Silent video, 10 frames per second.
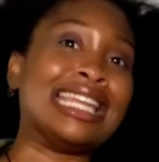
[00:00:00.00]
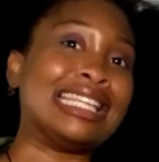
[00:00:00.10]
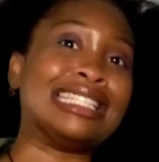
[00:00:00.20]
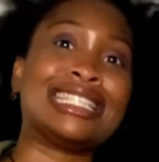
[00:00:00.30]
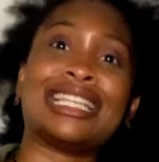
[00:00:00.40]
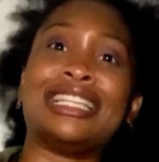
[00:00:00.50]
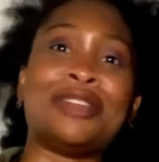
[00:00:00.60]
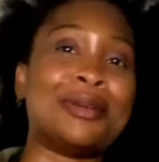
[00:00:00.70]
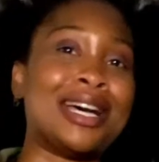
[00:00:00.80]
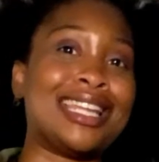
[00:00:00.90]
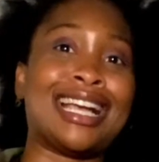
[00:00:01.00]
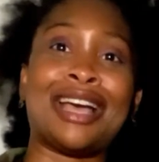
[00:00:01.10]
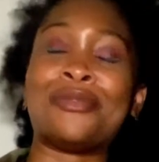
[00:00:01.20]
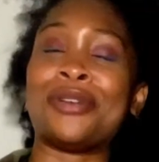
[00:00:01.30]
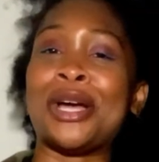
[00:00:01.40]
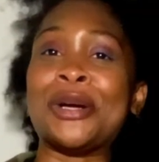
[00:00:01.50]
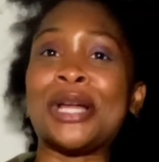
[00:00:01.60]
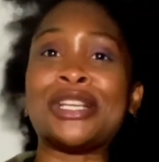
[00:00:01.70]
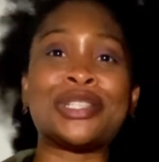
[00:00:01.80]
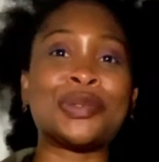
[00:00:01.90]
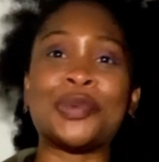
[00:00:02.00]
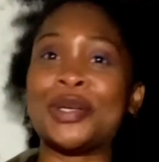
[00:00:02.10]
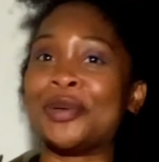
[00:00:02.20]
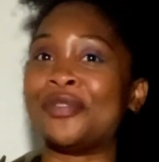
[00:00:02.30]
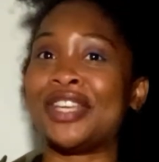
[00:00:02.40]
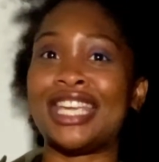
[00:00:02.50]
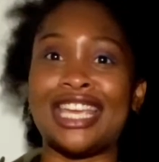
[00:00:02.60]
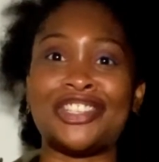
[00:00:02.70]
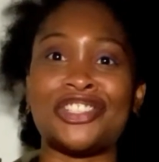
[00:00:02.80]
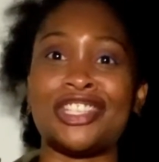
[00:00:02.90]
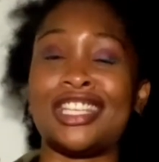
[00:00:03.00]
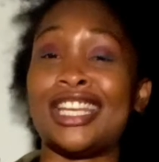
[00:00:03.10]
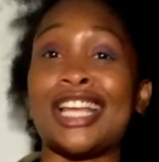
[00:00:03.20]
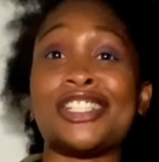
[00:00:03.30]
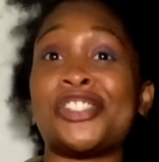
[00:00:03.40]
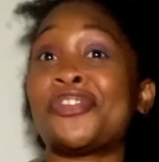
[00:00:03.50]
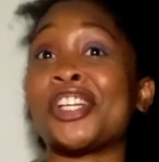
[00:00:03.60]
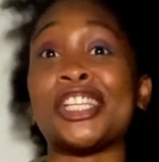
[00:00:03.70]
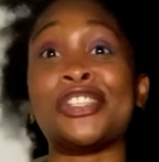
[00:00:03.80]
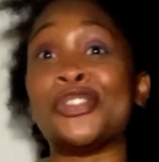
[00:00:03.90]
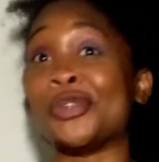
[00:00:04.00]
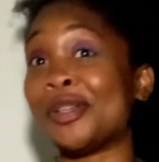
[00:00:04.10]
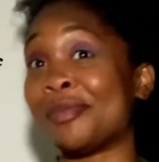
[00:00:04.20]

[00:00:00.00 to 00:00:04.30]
didn't tell anybody I got fired. I just went on vacation and I just fucking enjoyed